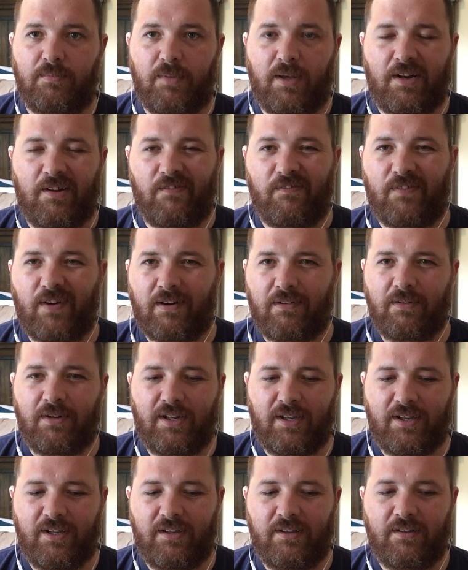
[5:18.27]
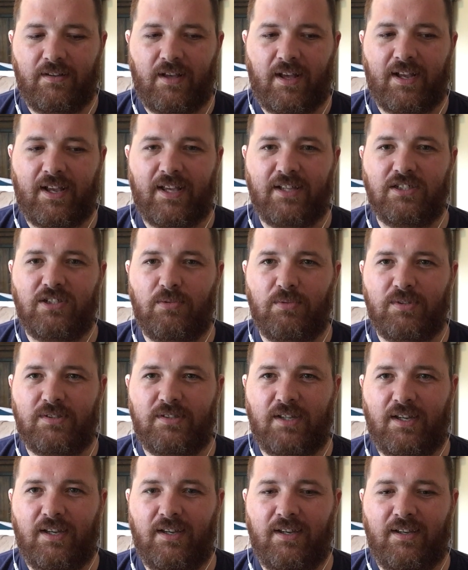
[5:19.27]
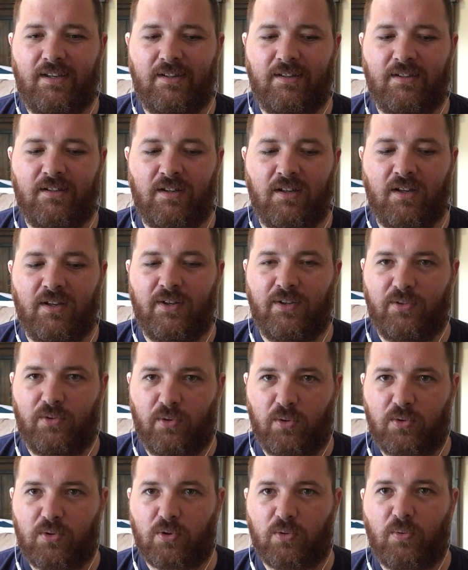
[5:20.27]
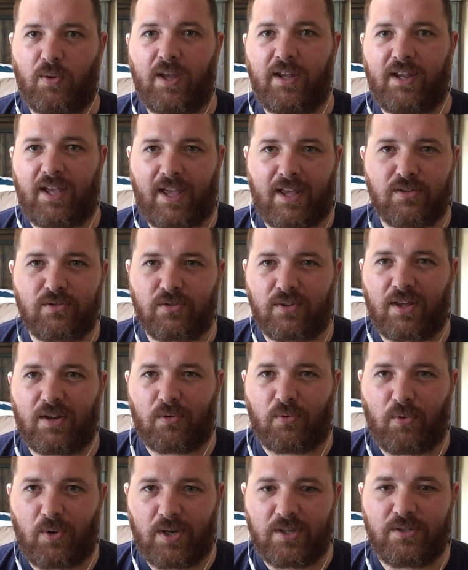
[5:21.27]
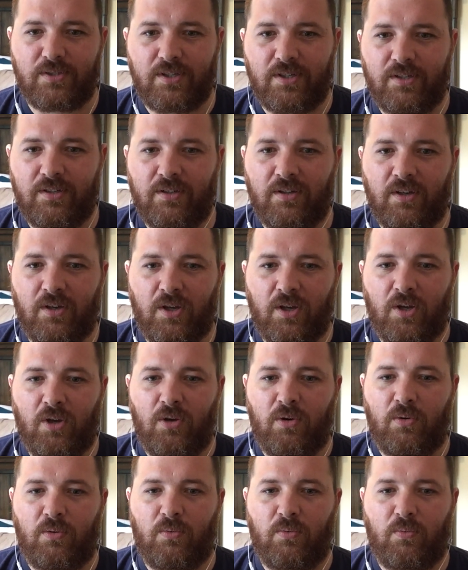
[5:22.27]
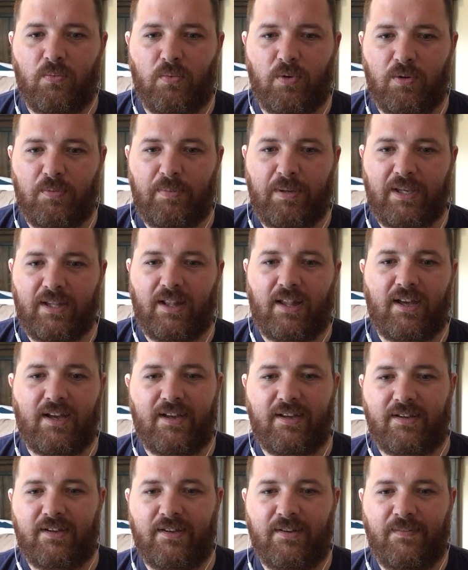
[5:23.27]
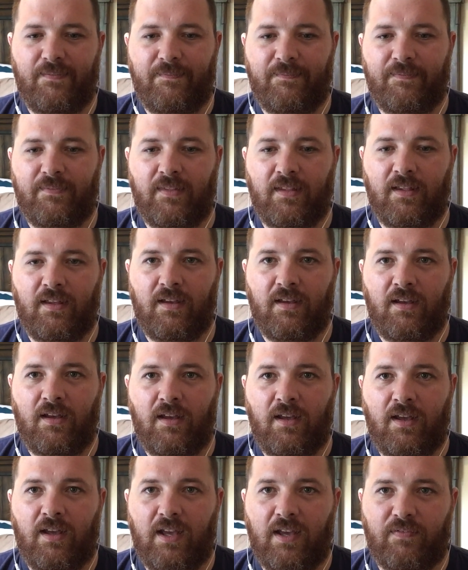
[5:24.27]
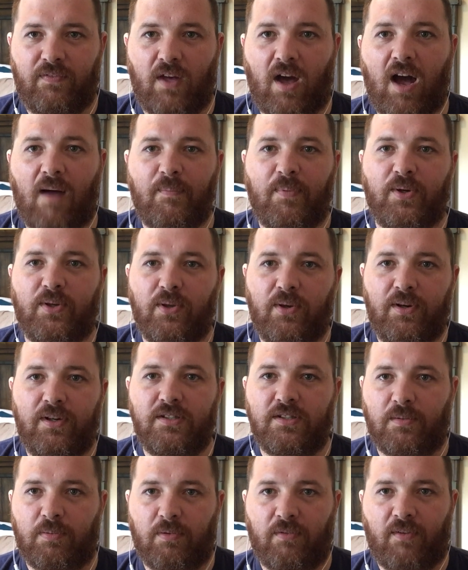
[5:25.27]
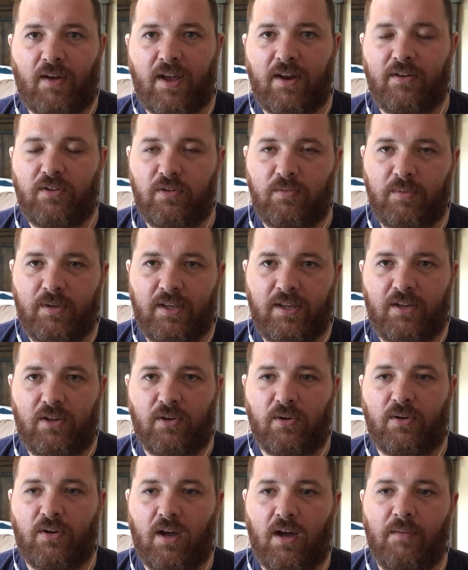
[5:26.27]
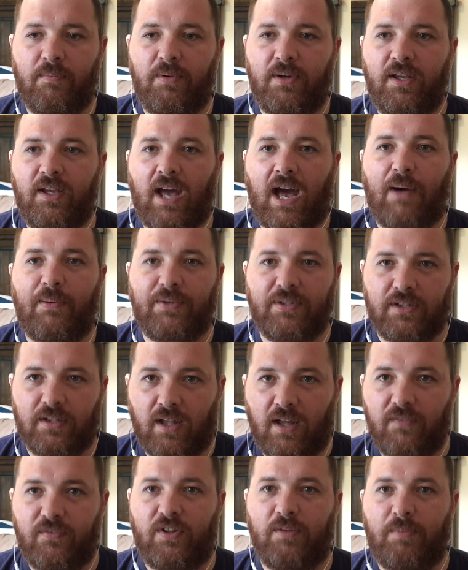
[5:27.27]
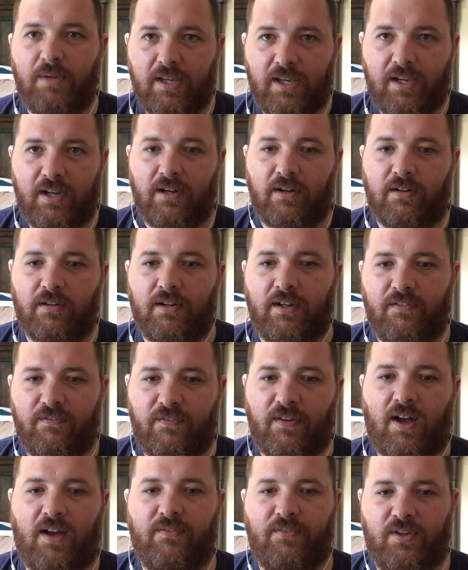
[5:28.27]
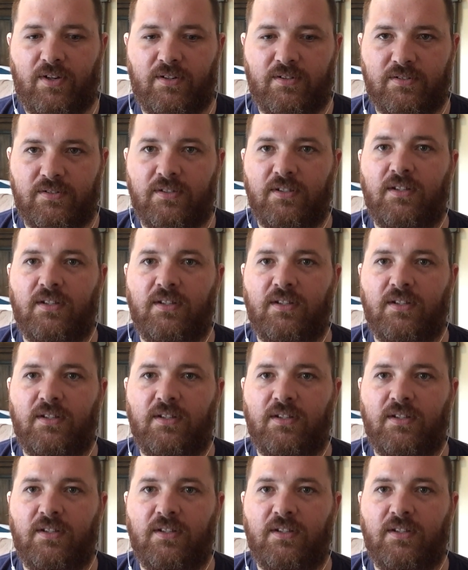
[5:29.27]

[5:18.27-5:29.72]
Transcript: And a very, I guess you would say, neutral way to answer that question would be like, if the opportunities are provided to me at your company, I would love to be here in 5 years.